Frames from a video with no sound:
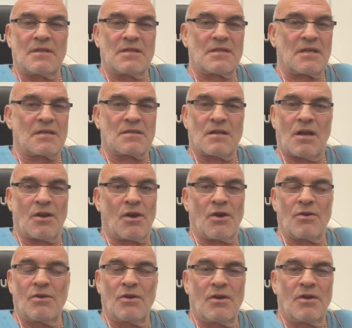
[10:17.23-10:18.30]
He says,
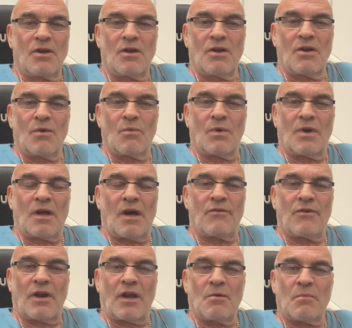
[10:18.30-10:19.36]
no, we don't
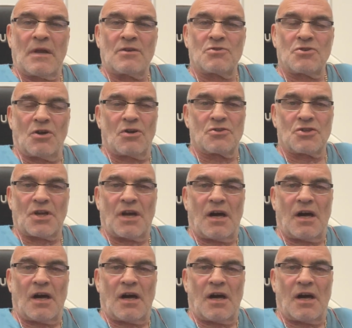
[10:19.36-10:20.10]
recommend charging